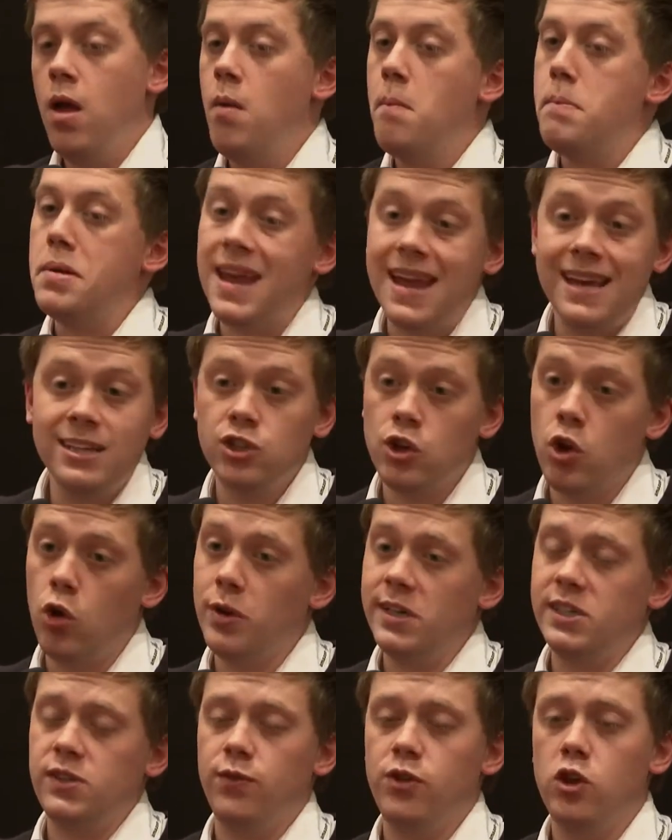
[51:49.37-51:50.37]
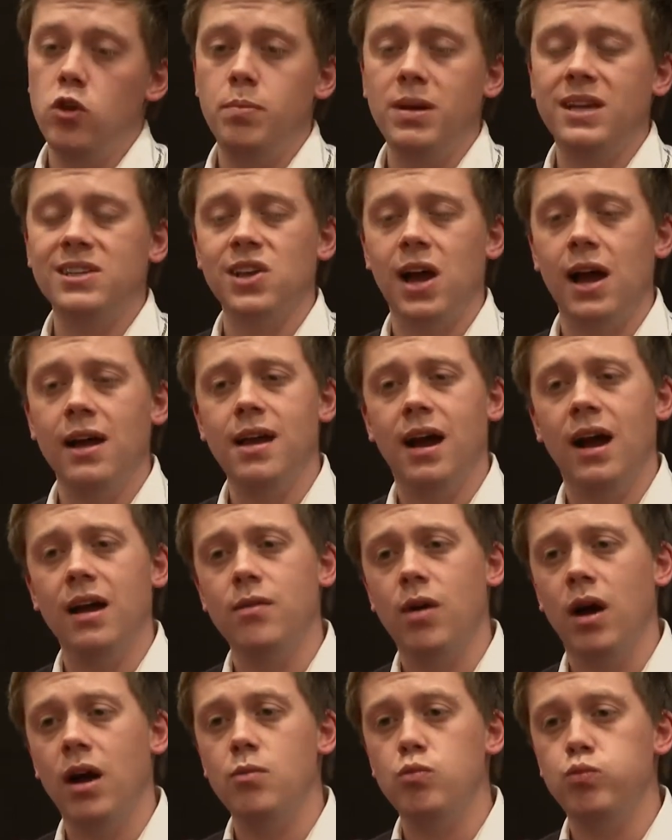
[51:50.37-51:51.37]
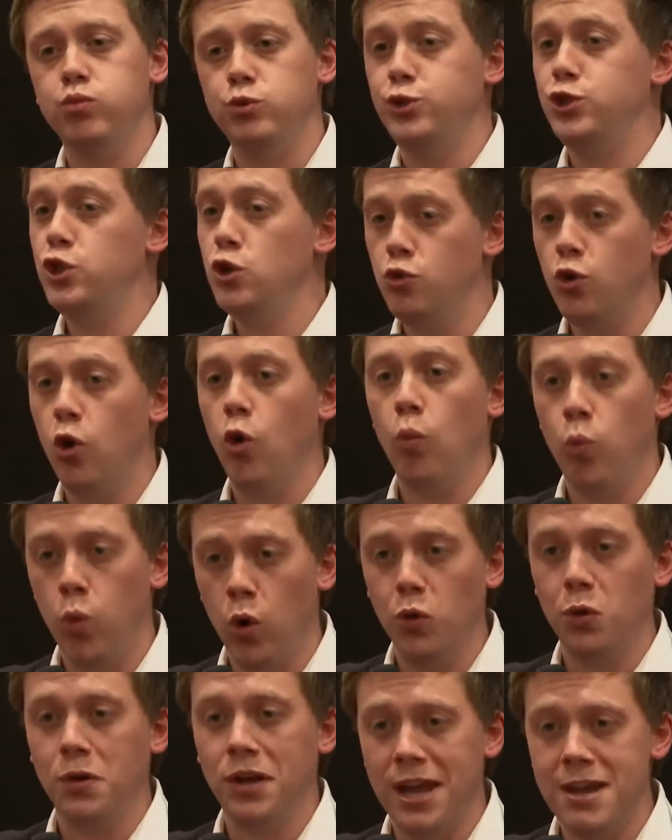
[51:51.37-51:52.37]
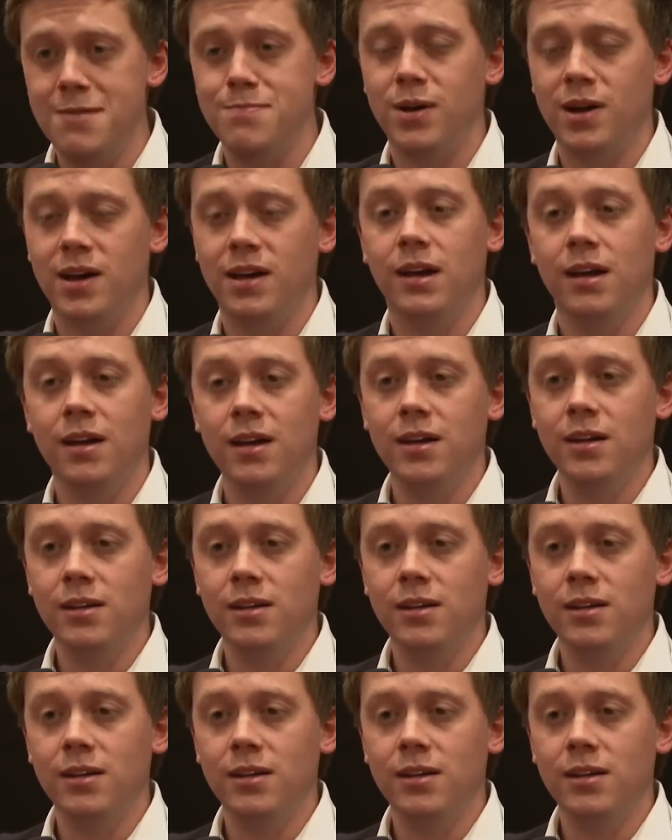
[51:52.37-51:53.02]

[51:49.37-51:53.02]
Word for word: but it is an honest view because I, I, I do not want Labour